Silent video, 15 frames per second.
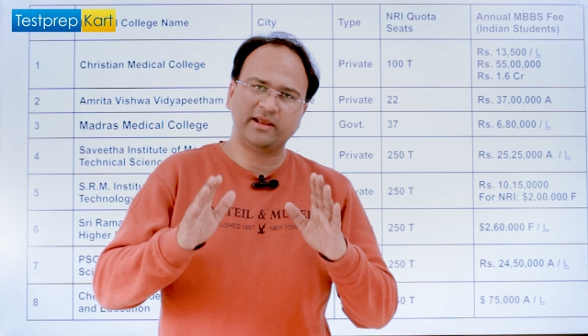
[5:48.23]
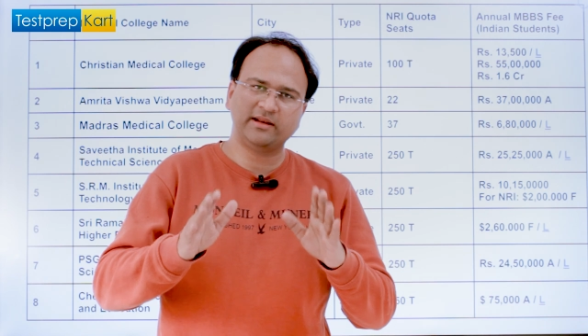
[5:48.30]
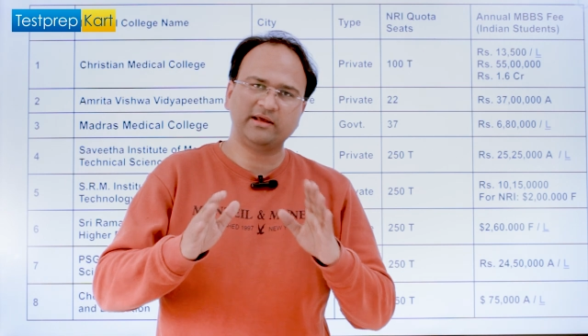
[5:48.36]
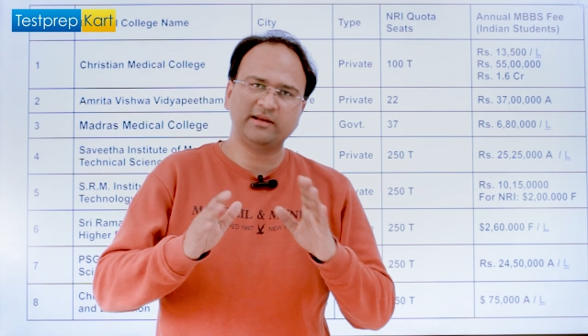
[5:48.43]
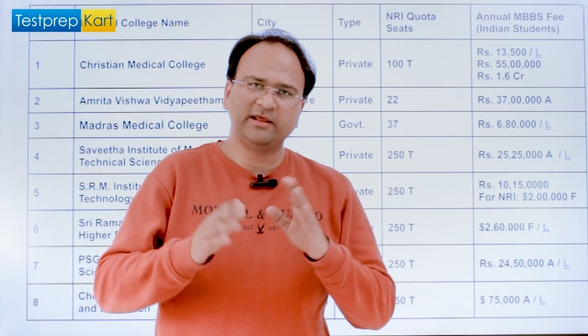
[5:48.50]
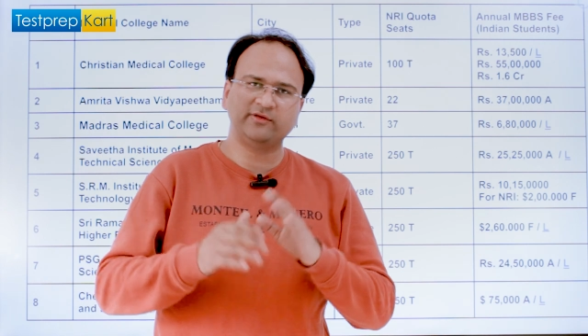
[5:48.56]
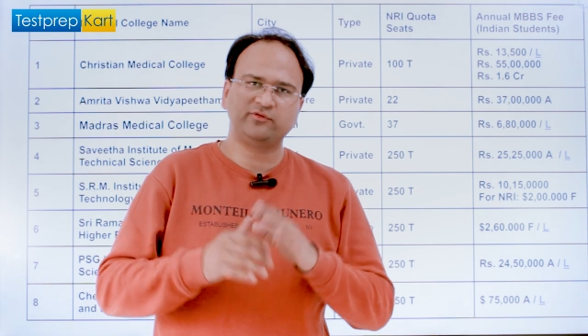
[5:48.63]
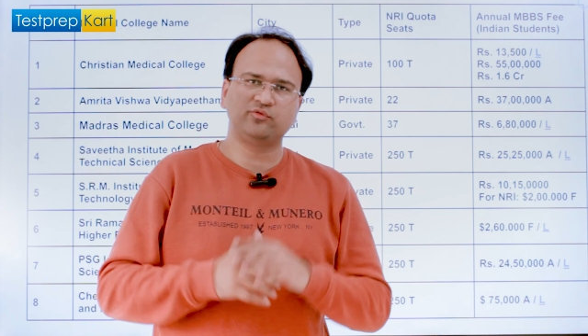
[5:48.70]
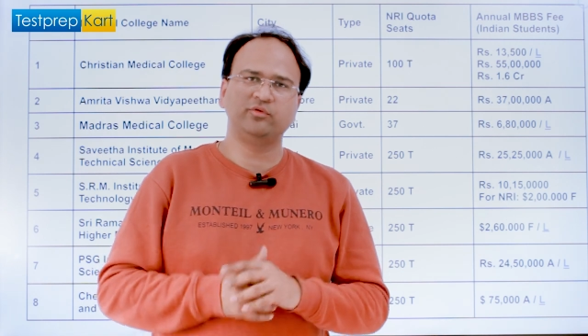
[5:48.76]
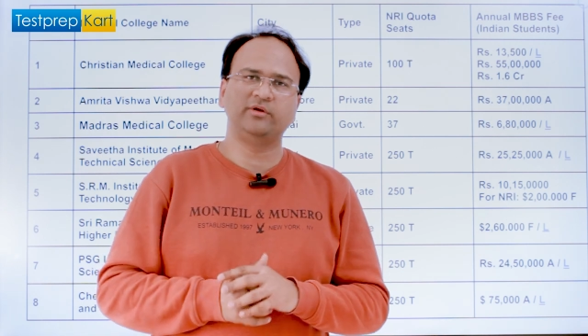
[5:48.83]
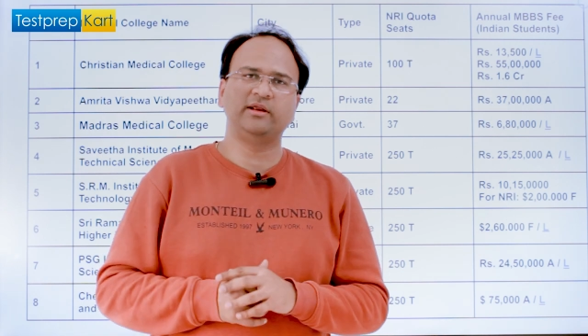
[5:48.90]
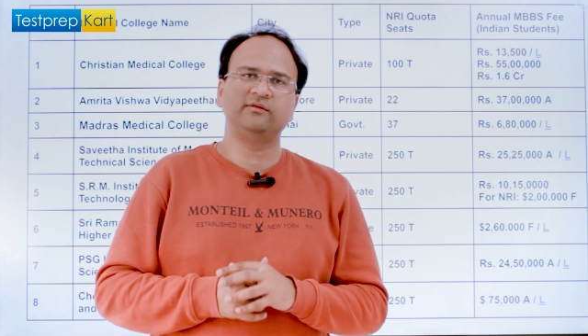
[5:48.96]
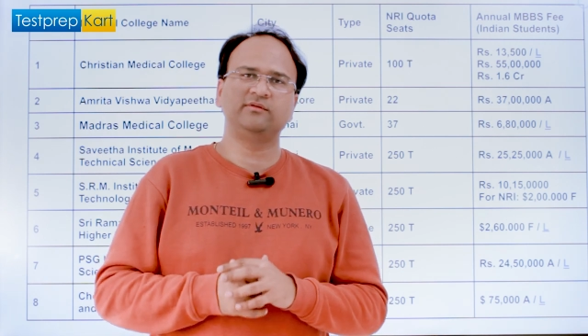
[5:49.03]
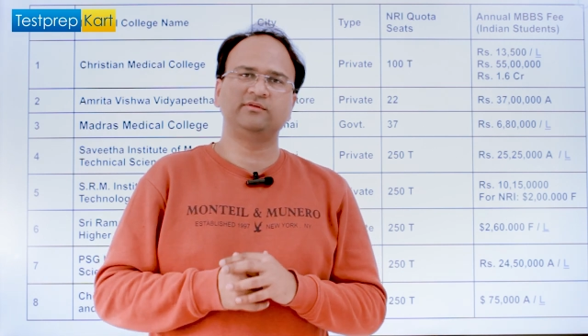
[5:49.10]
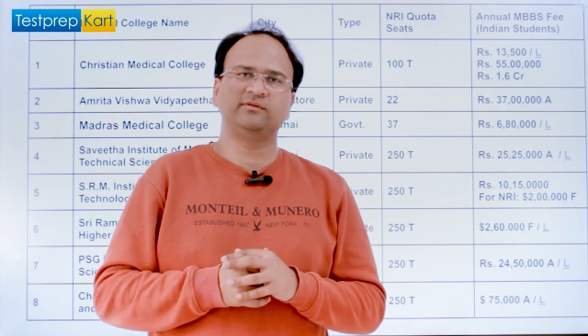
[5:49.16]
NRI
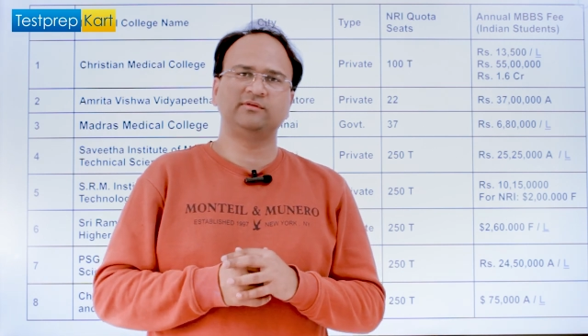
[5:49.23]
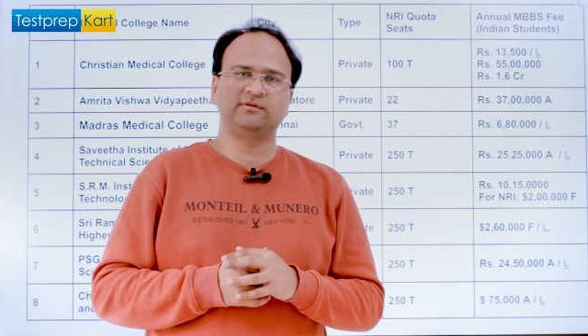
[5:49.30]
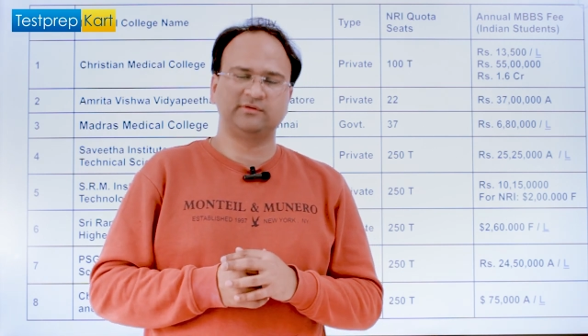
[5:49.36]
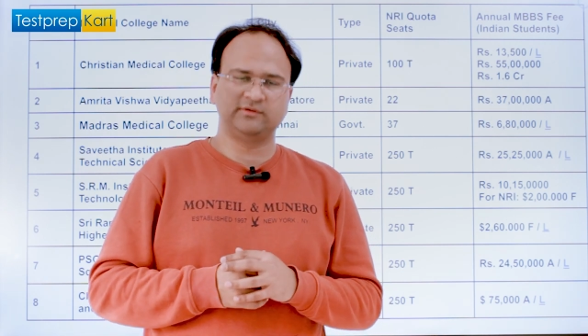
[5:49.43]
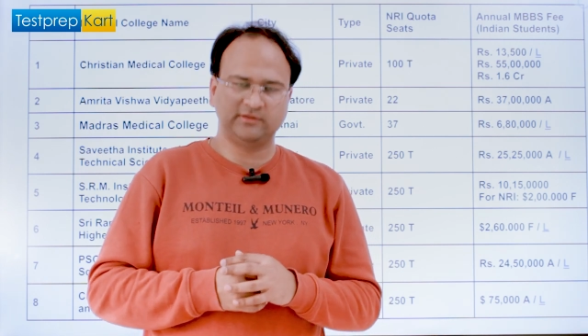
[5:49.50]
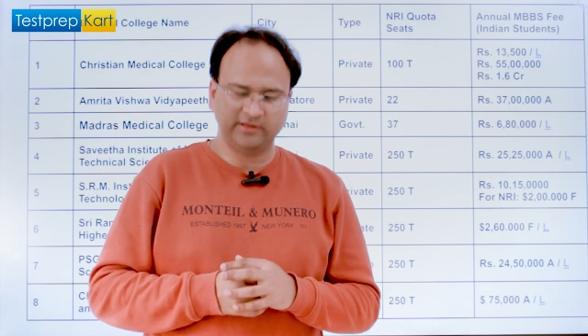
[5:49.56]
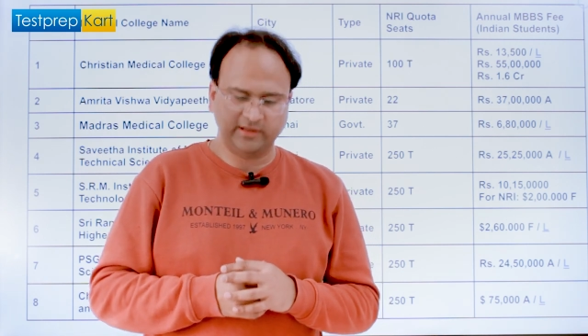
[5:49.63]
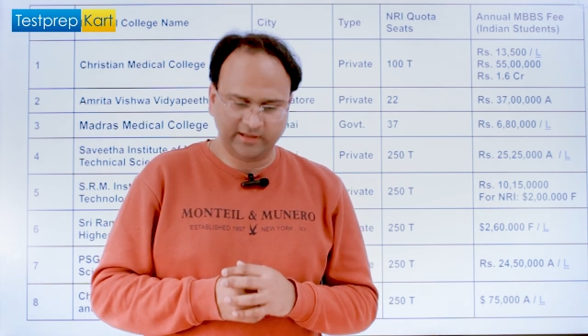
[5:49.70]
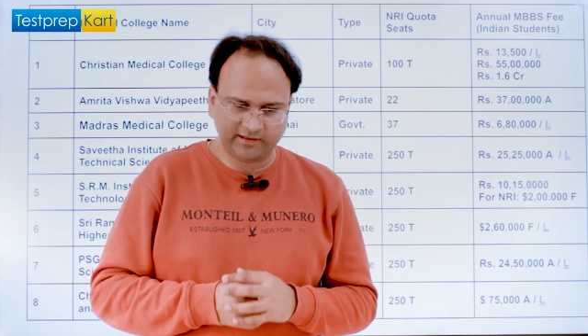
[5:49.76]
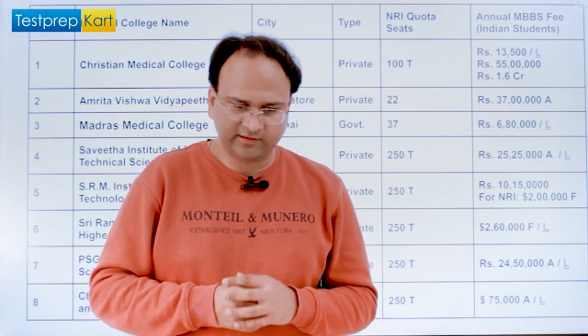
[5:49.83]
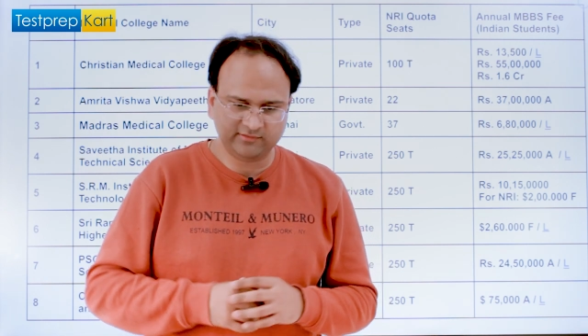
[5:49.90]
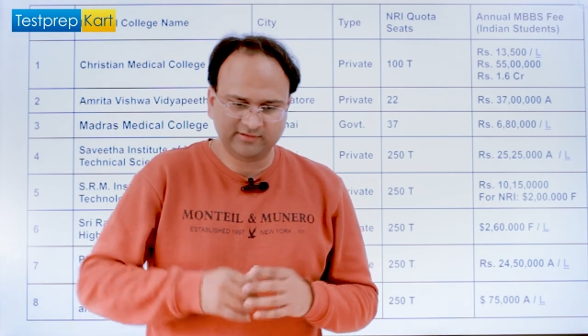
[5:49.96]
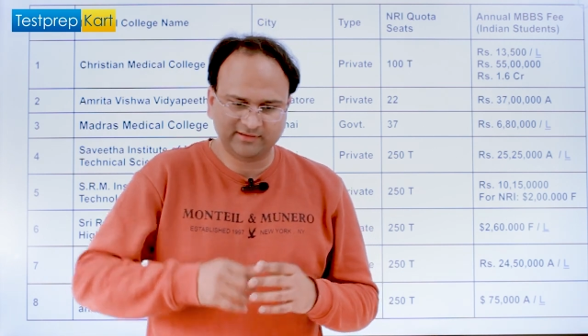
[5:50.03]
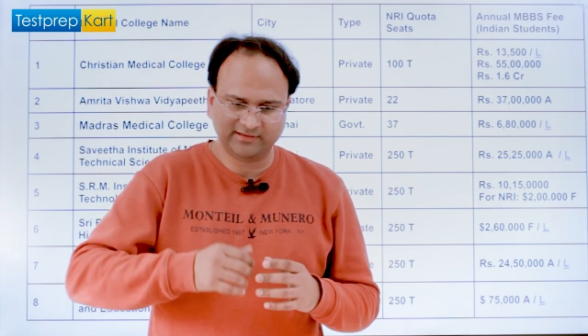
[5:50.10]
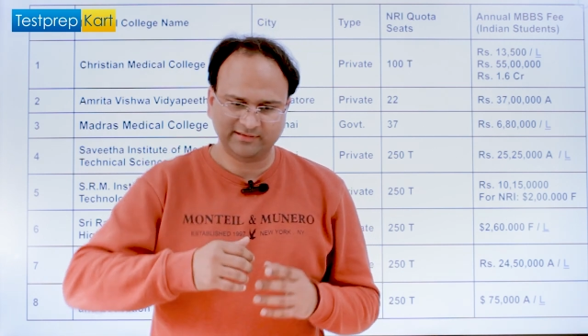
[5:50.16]
students
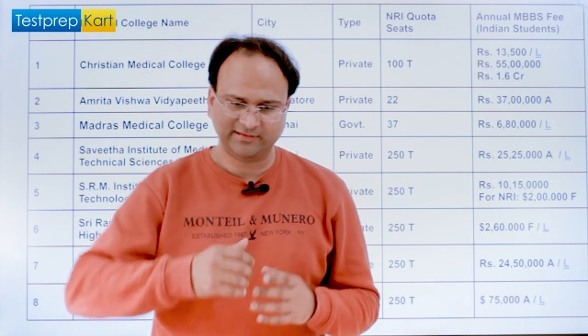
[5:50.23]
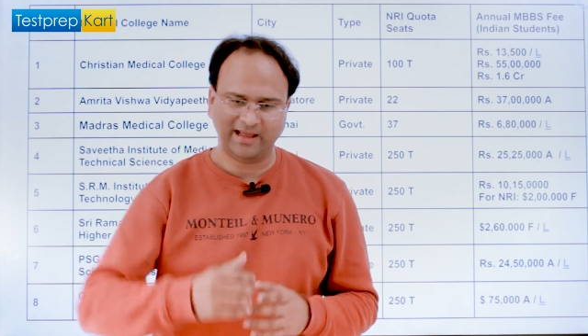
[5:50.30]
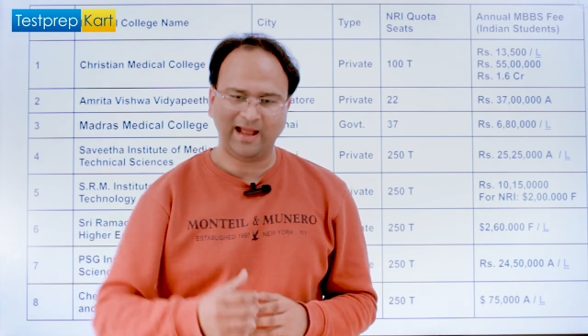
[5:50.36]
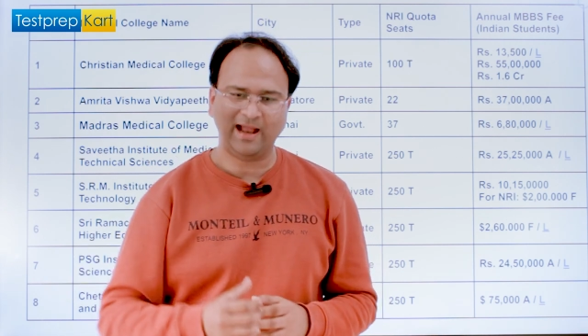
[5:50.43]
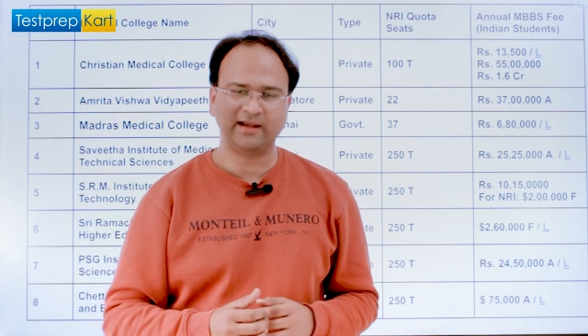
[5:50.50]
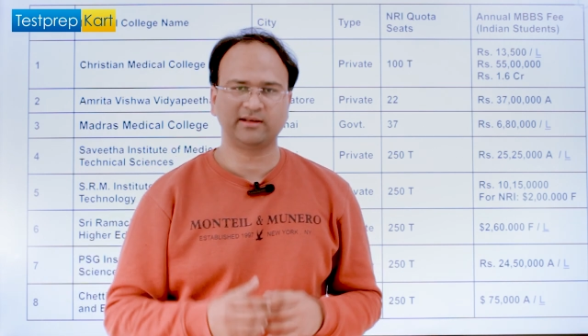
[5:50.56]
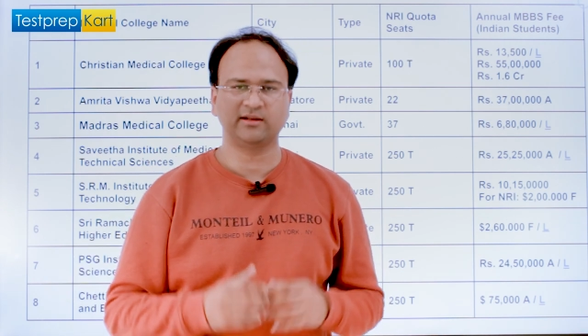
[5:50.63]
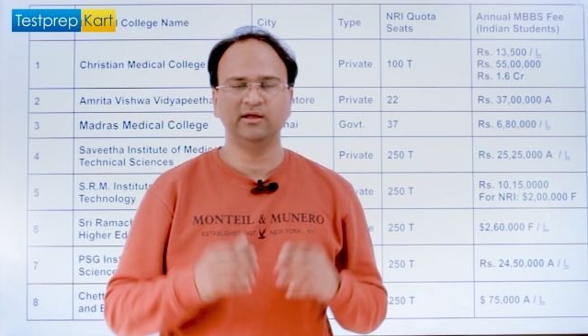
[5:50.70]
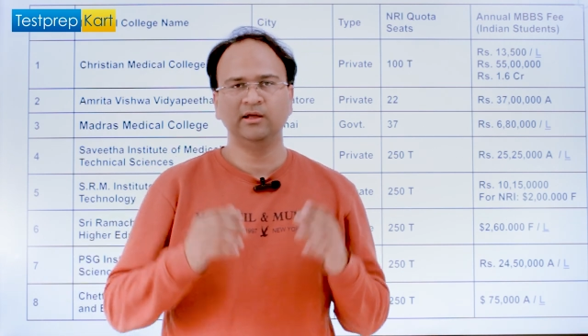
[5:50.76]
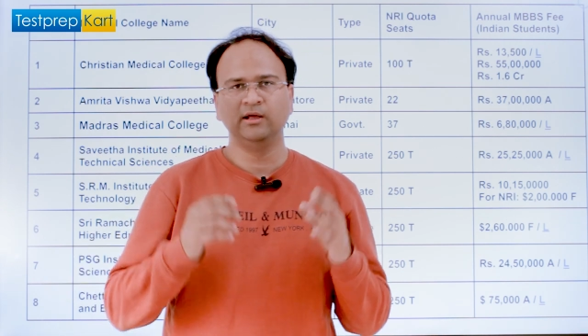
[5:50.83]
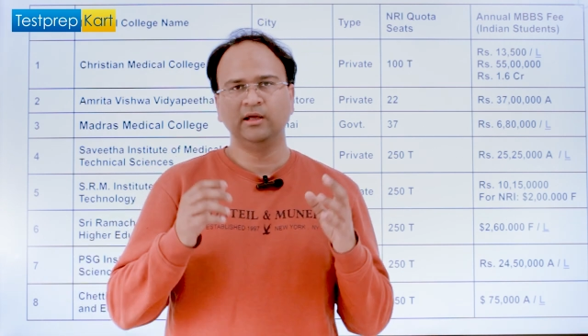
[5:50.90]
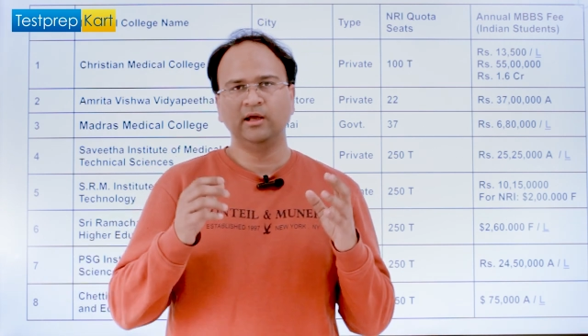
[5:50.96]
is that